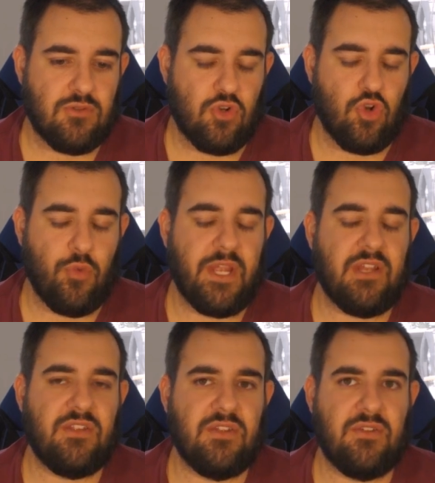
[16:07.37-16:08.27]
all we
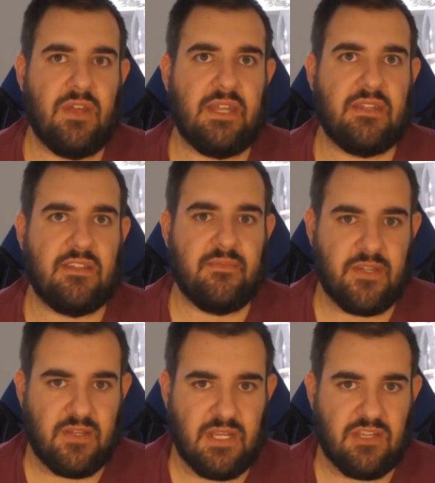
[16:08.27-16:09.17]
could do as a
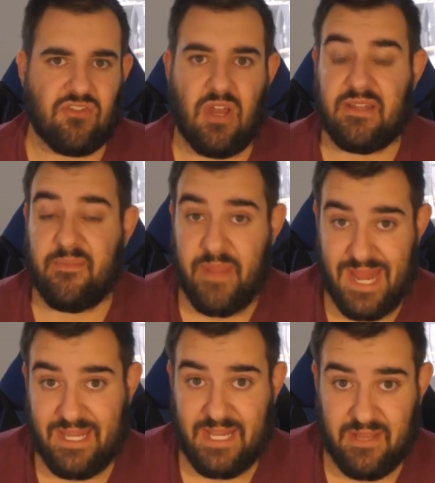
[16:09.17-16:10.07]
community is try to
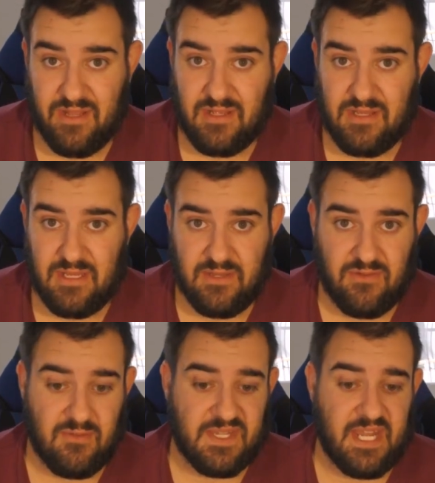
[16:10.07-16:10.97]
band together, is
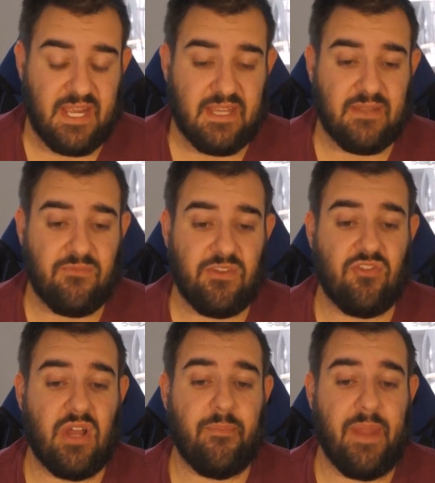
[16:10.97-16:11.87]
all I'm saying, is that we
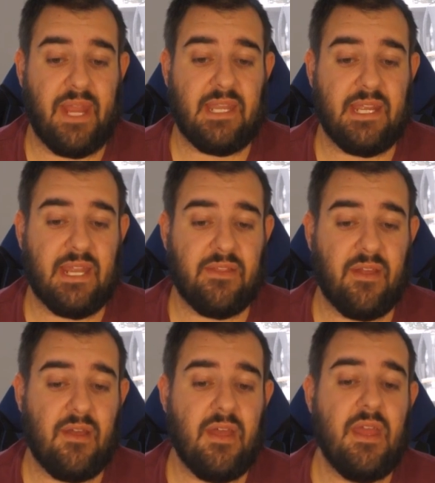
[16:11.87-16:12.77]
try to band
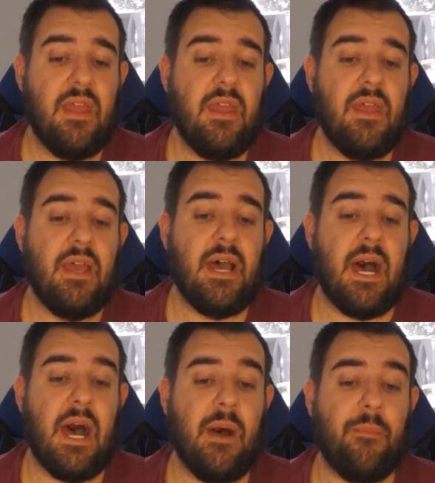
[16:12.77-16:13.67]
together.
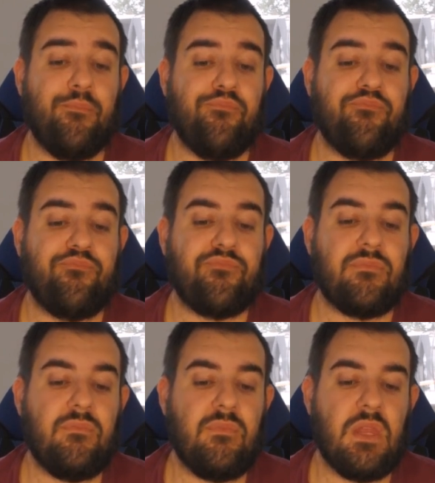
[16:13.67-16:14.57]

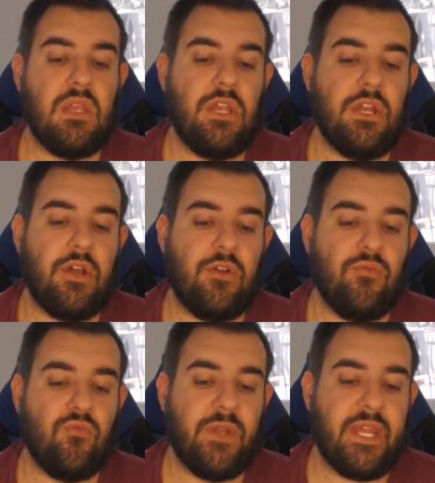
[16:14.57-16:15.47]
You
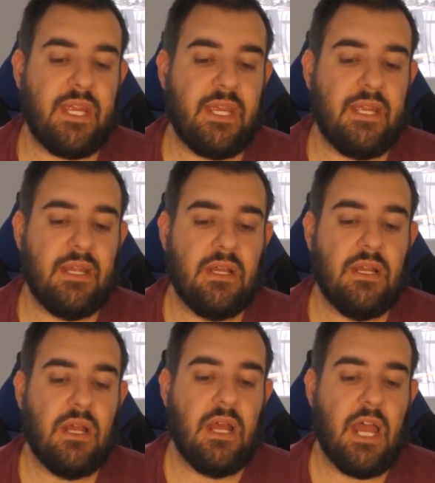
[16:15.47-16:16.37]
know, we
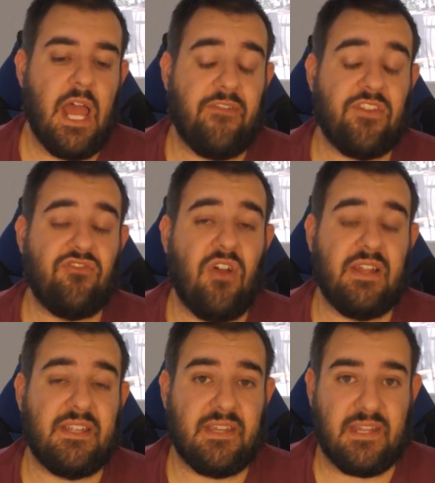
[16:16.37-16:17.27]
have to try
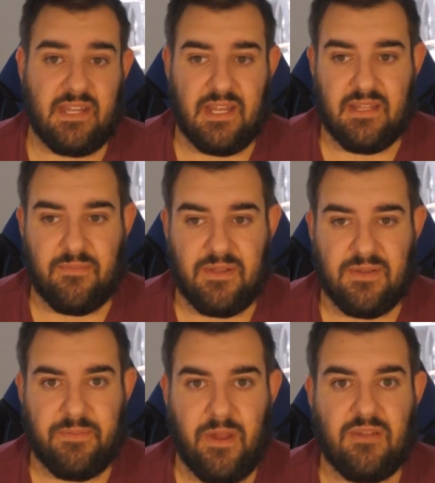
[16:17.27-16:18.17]
to stick together,
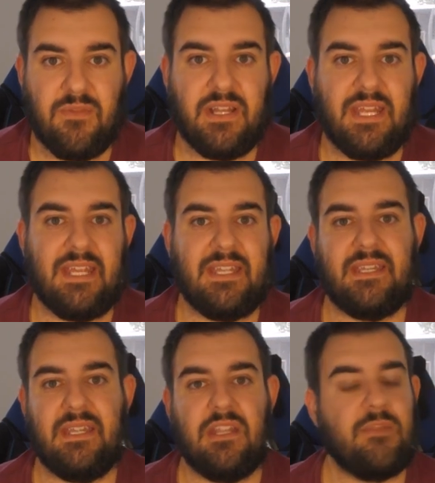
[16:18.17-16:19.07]
because the
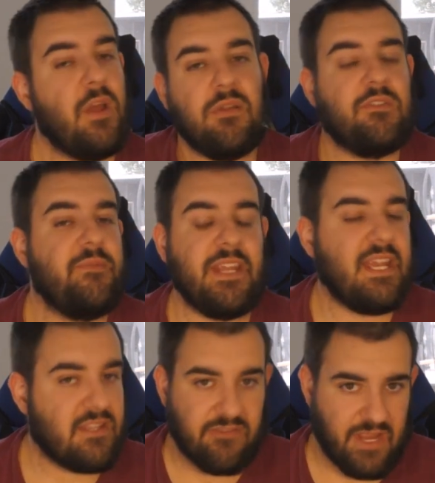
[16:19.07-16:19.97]
Pokemon community
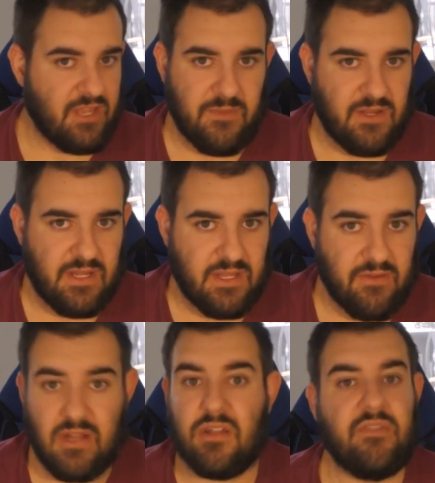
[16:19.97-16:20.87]
is a great community.
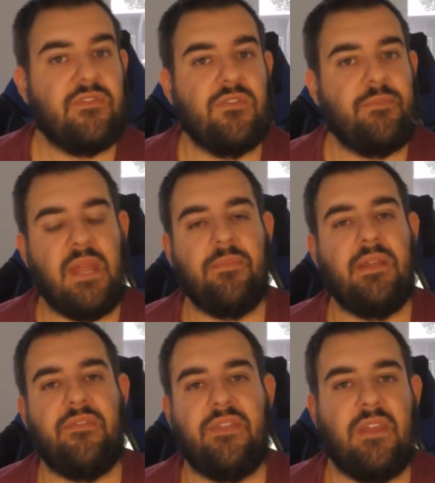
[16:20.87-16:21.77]
There are a lot of good people
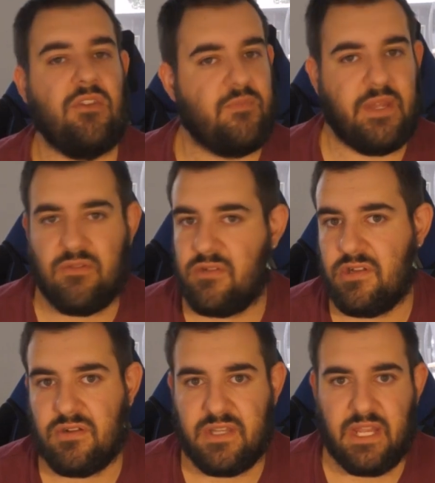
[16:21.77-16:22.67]
out there who make good
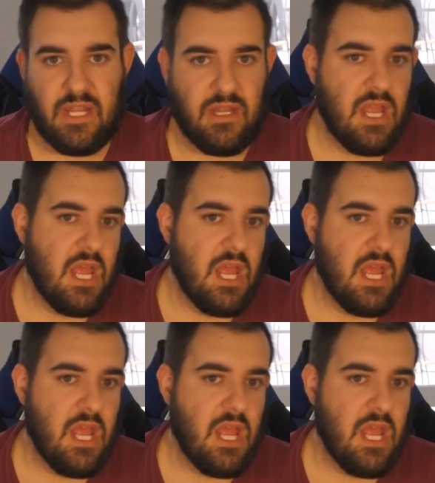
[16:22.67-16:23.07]
content.